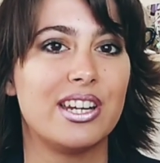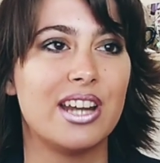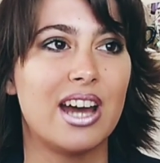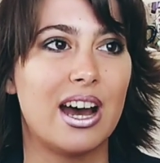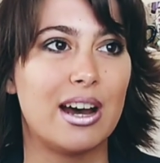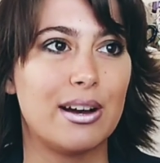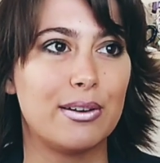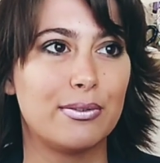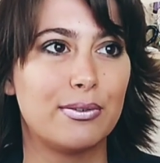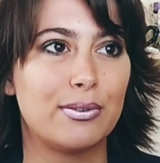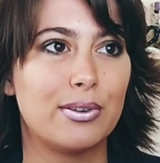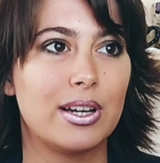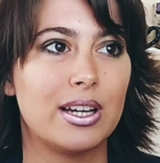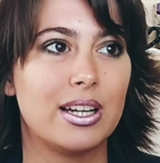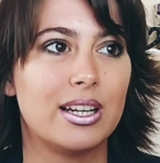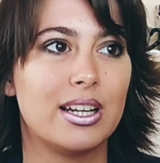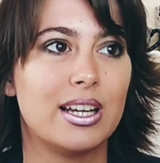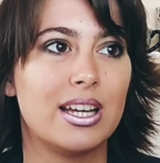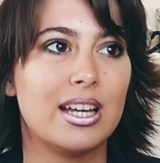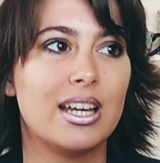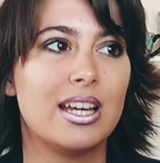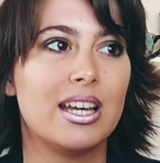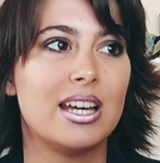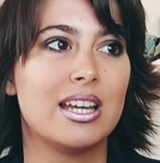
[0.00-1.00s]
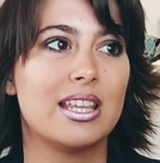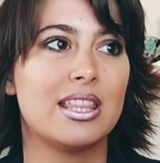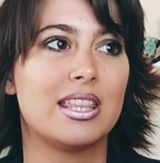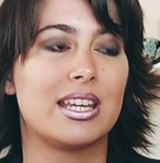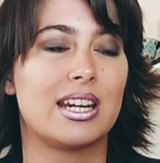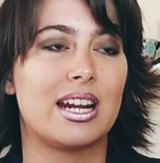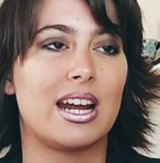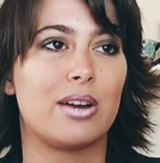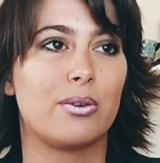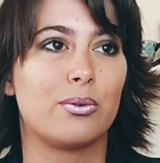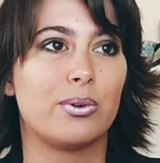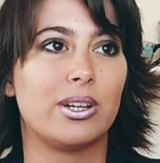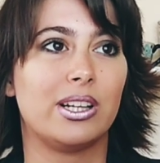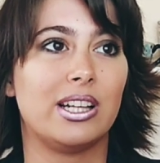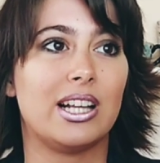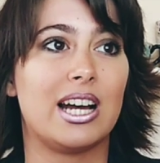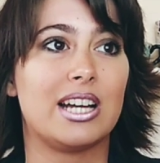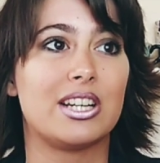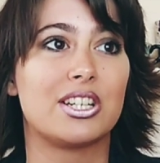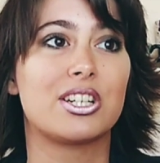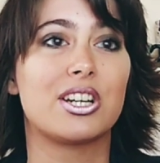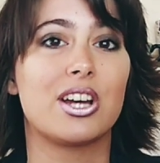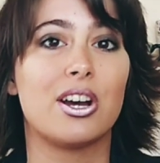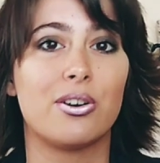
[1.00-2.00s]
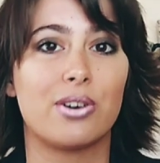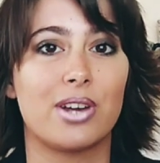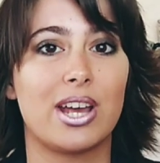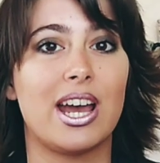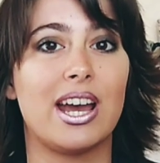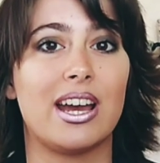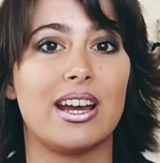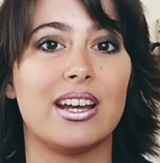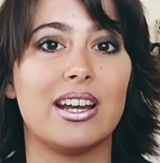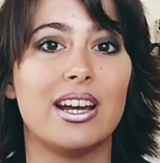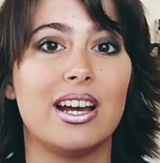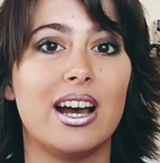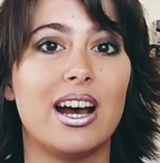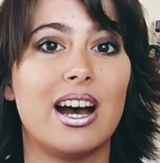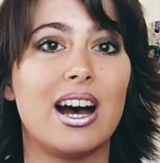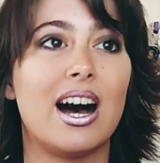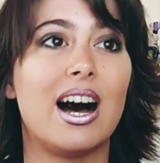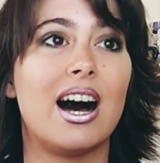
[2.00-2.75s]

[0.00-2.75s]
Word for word: enough that I realized, okay,